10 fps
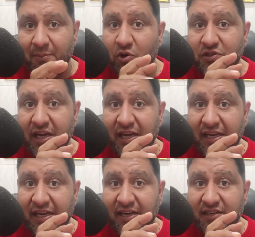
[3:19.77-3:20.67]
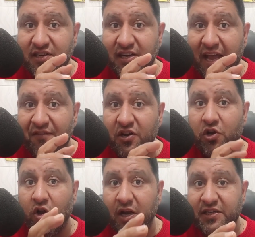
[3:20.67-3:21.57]
I'm not saying he doesn't have a
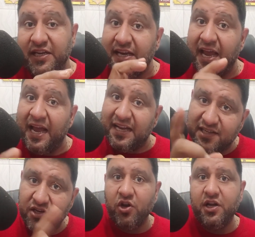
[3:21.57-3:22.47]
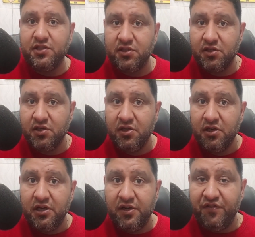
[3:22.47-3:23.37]
knowledge, he has a knowledge,
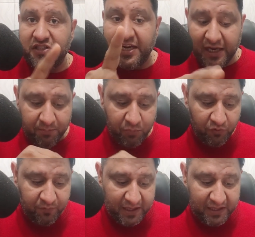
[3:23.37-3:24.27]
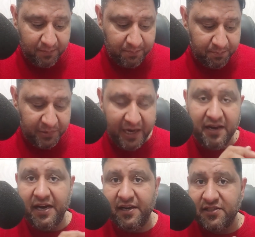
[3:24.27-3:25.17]
which I can prove by the
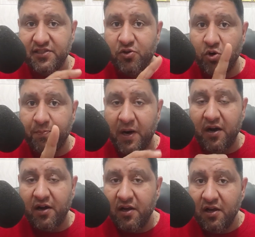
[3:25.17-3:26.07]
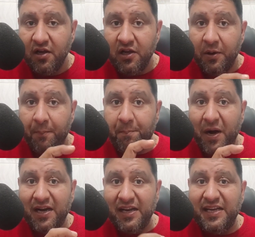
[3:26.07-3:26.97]
brain line. This is a good part.
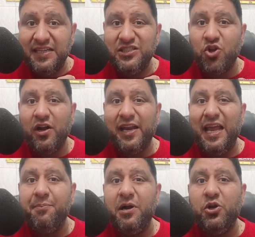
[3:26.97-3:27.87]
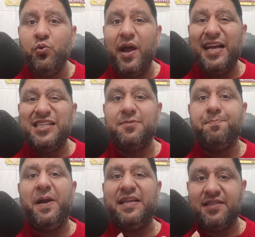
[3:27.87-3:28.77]
But he is not able to
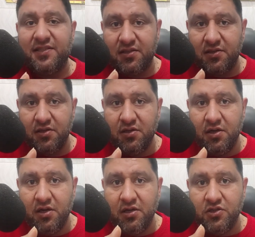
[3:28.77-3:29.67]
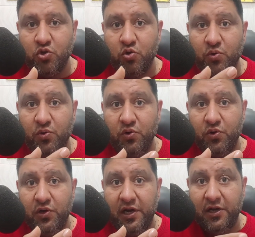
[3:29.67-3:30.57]
express. So
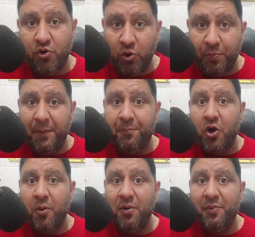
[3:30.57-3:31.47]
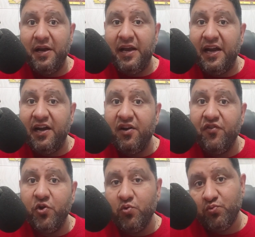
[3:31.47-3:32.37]
it could be a problem in
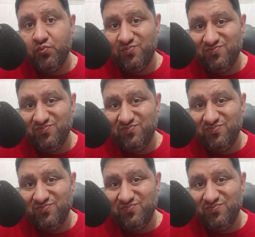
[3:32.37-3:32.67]
interview.